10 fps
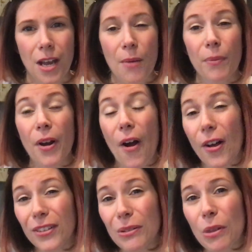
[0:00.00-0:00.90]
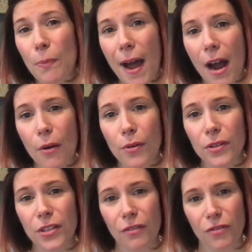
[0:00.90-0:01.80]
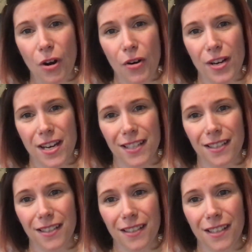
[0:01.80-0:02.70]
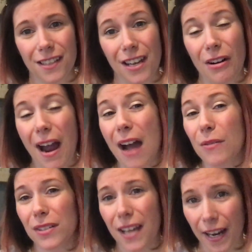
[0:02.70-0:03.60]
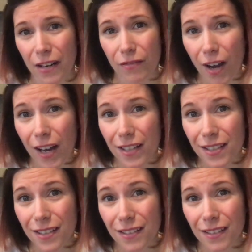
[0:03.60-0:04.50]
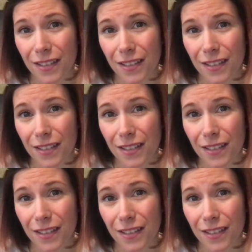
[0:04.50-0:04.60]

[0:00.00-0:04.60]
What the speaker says: but also the powers of darkness that are outside of us.